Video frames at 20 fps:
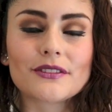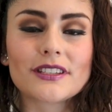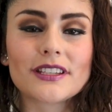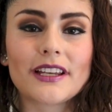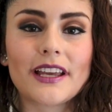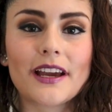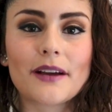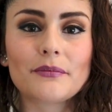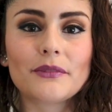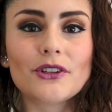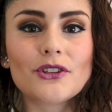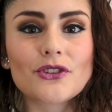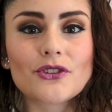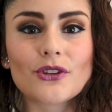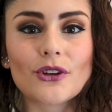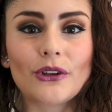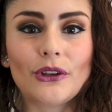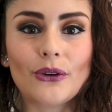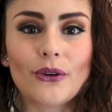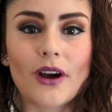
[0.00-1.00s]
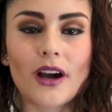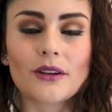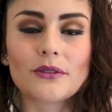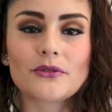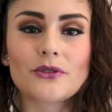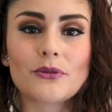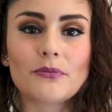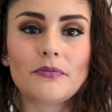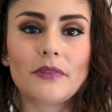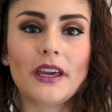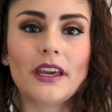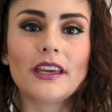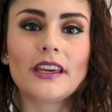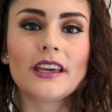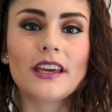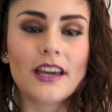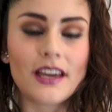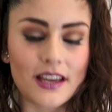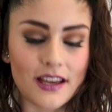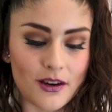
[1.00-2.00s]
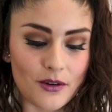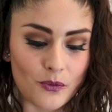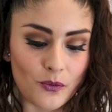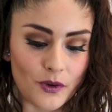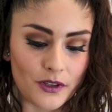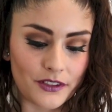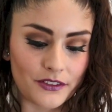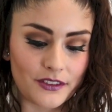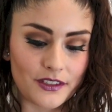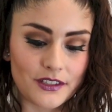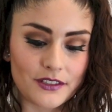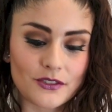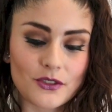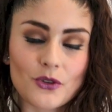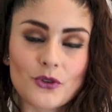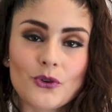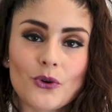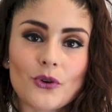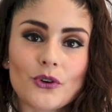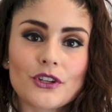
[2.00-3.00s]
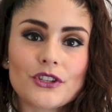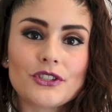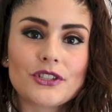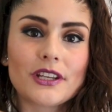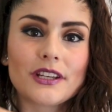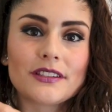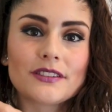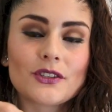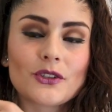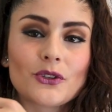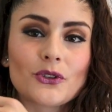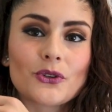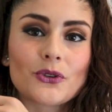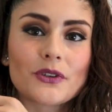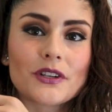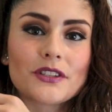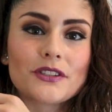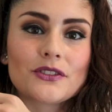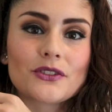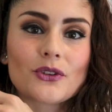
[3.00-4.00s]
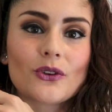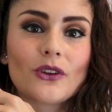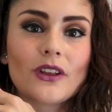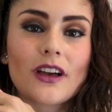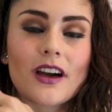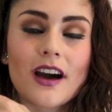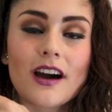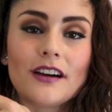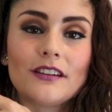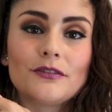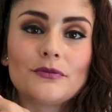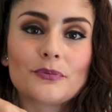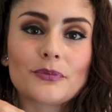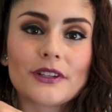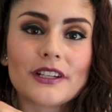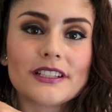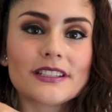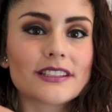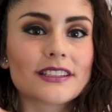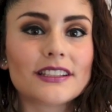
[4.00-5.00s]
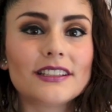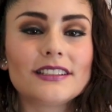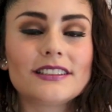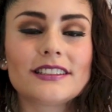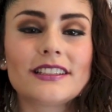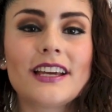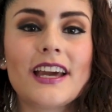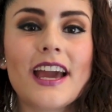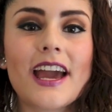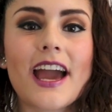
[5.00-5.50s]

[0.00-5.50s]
Today I'm gonna to show you how to make one of these gorgeous crystal cuff bracelets